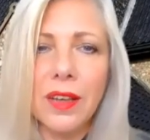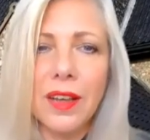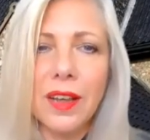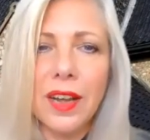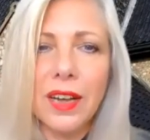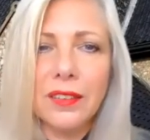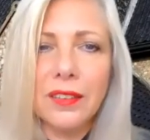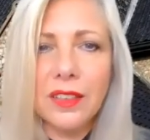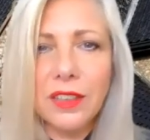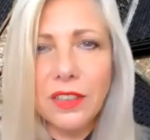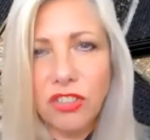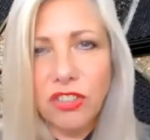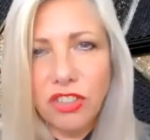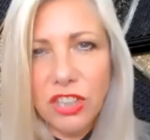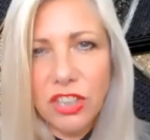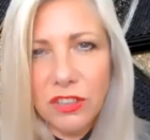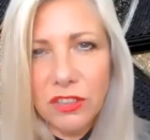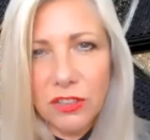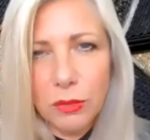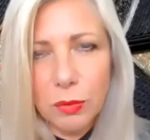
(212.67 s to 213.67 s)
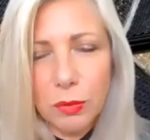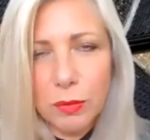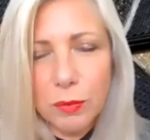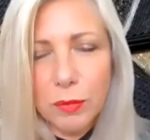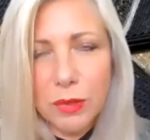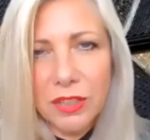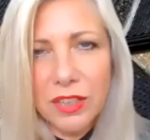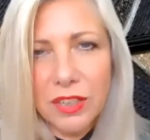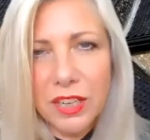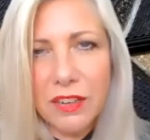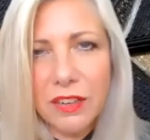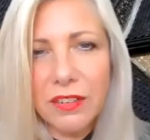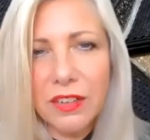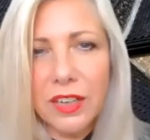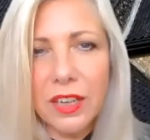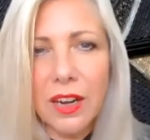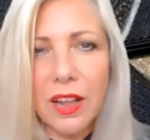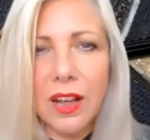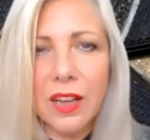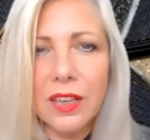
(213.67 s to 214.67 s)
and then Jesus would
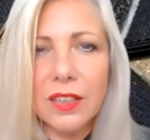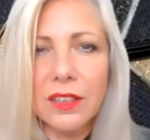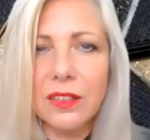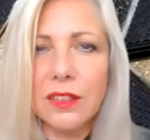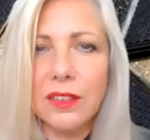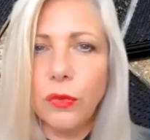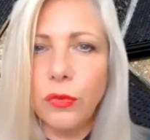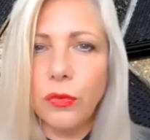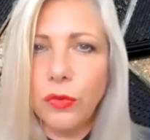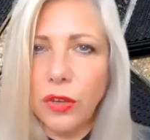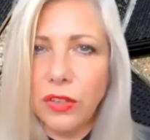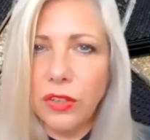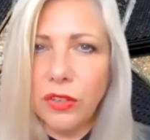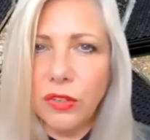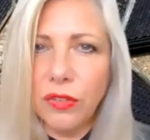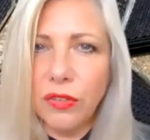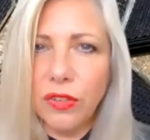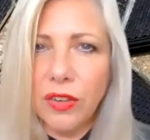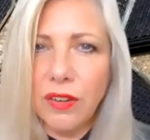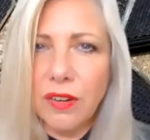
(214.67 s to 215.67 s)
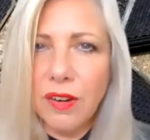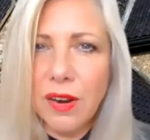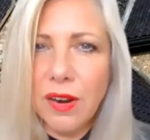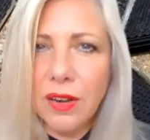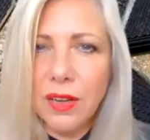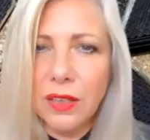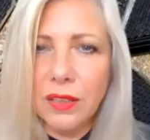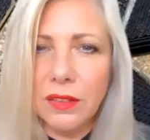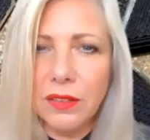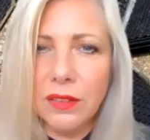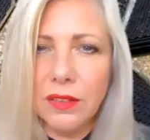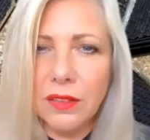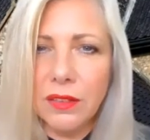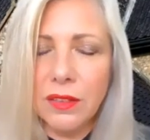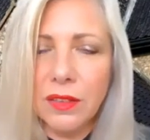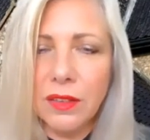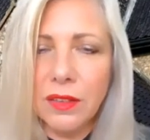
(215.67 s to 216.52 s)
materialize in front of her eyes.